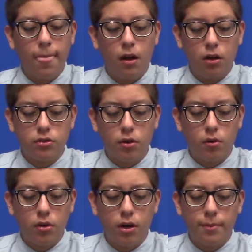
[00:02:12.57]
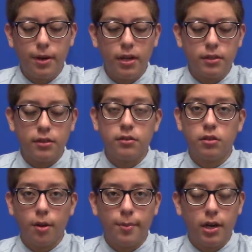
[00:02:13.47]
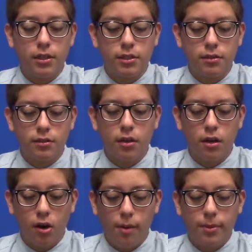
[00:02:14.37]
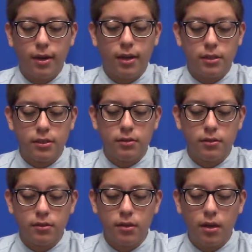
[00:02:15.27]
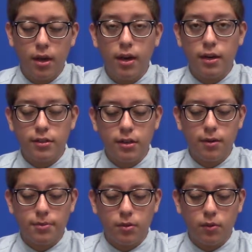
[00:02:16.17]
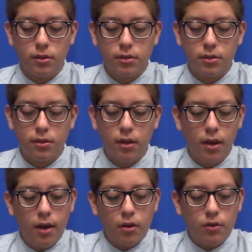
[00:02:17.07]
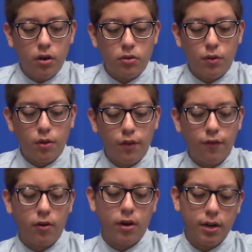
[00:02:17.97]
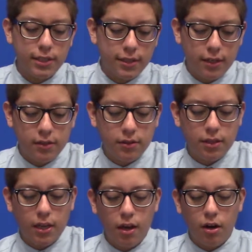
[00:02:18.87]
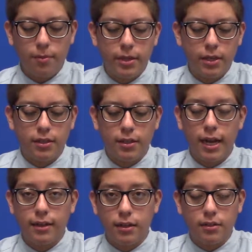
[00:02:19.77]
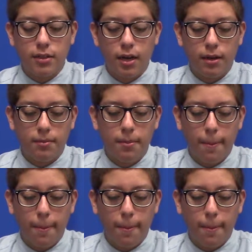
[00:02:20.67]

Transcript: Also, nominations, nominations, nominations. Listen up, students. There are three different organizations seeking nomination at this time.